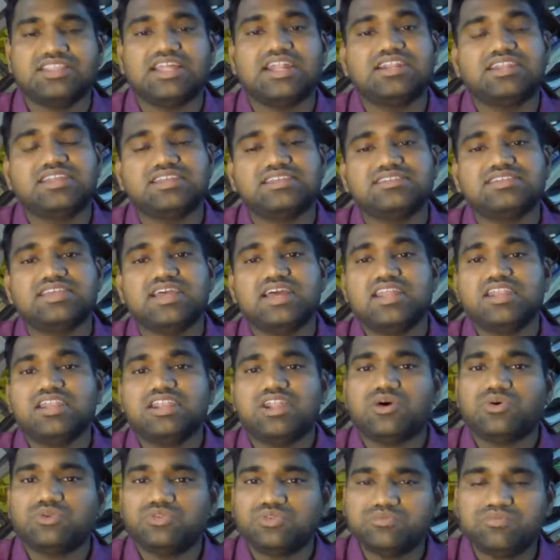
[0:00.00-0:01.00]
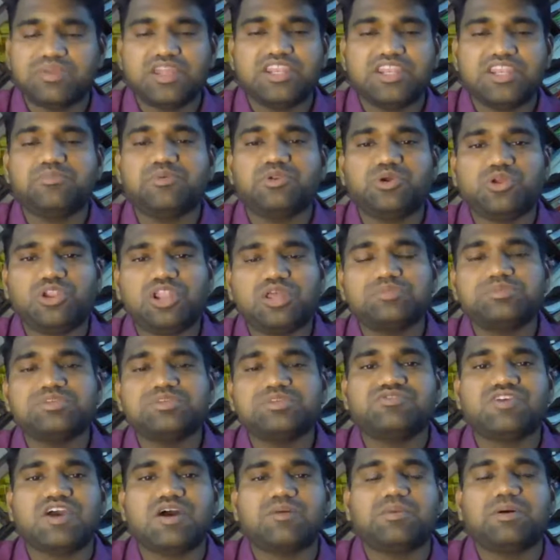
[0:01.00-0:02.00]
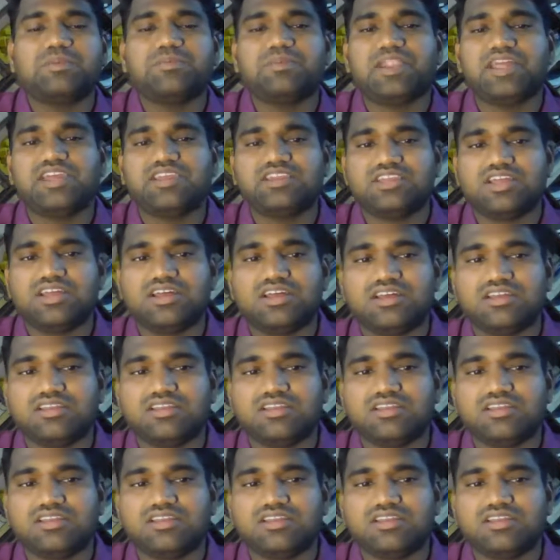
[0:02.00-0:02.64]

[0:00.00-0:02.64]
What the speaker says: That is, now many programs have come up, like